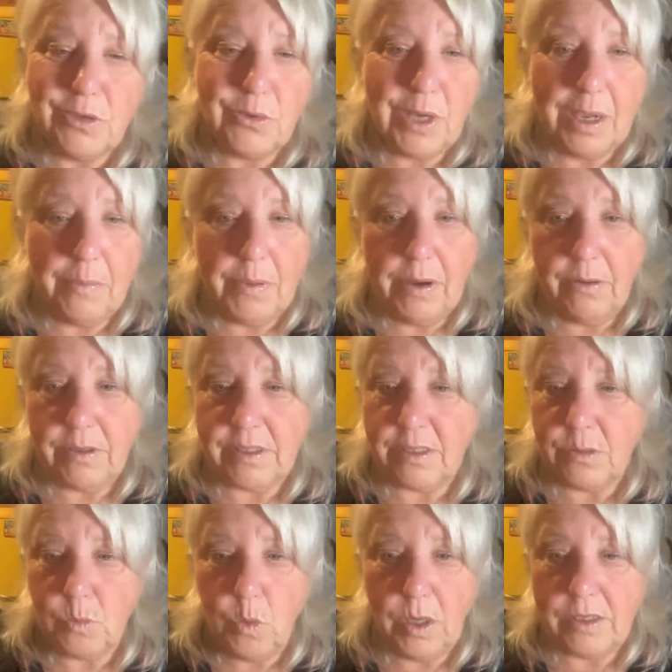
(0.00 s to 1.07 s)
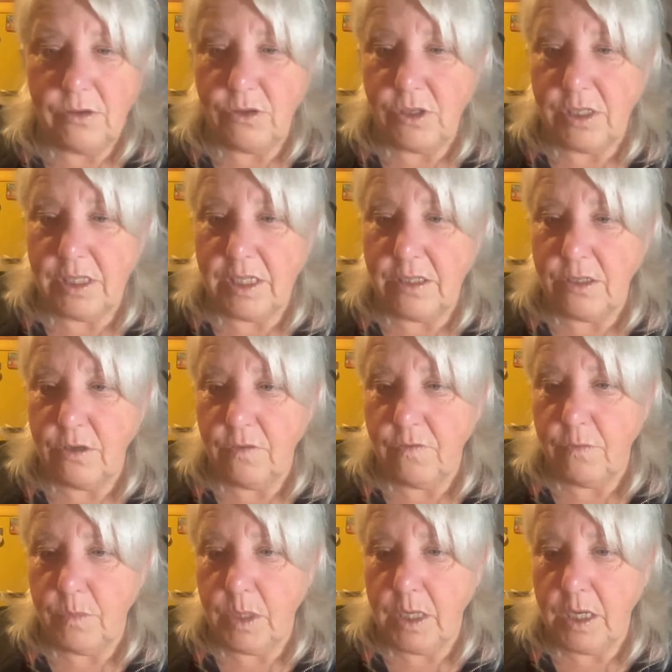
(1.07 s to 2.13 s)
do amp hours because watts are just easier
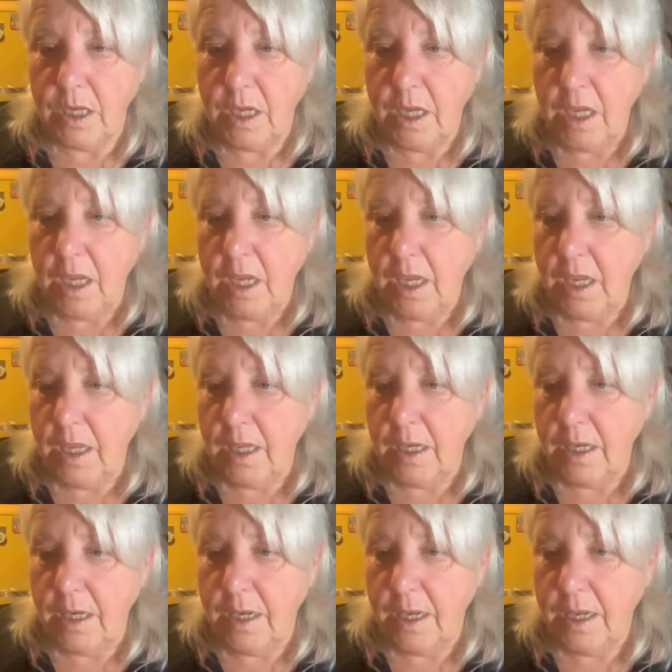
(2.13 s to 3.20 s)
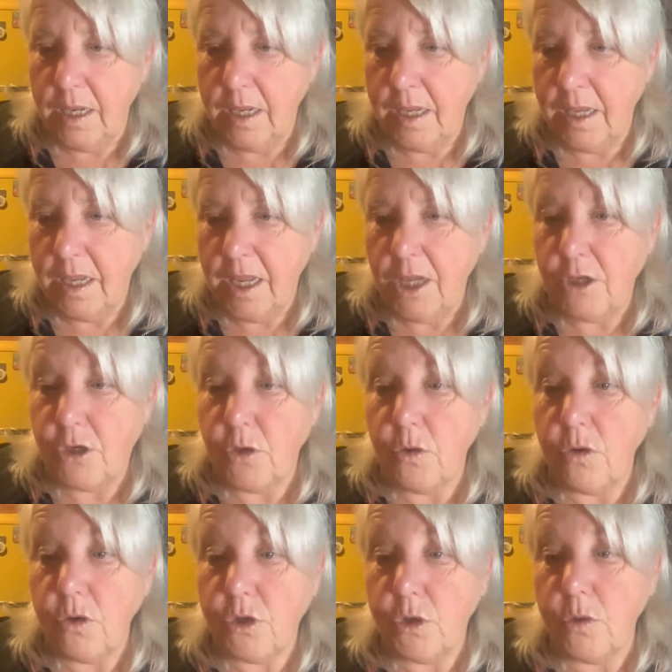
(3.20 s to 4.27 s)
for me. And
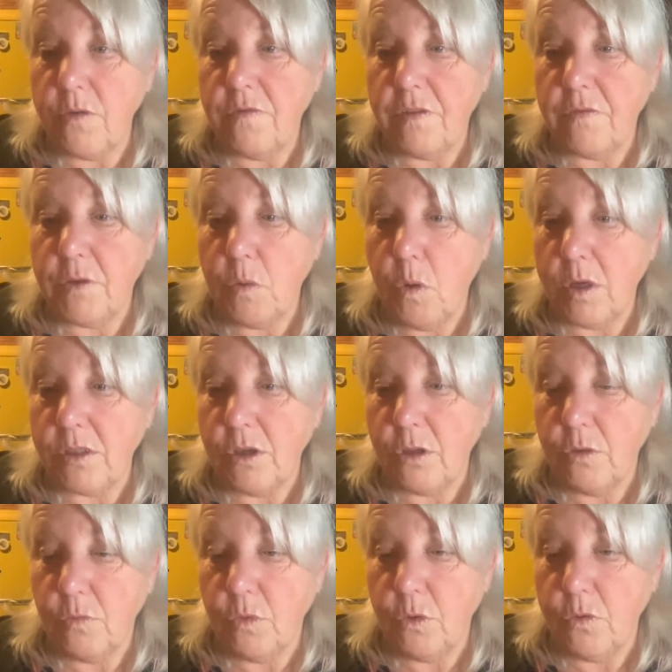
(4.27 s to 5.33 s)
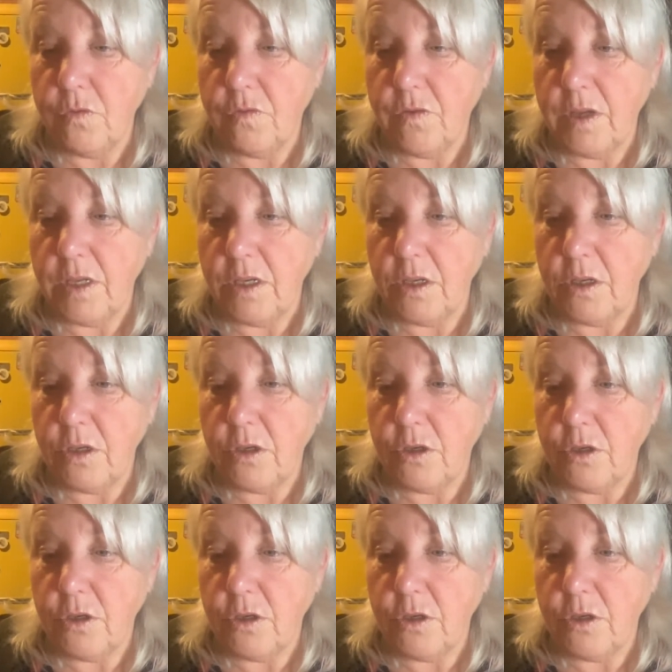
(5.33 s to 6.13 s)
250 watts on the roof and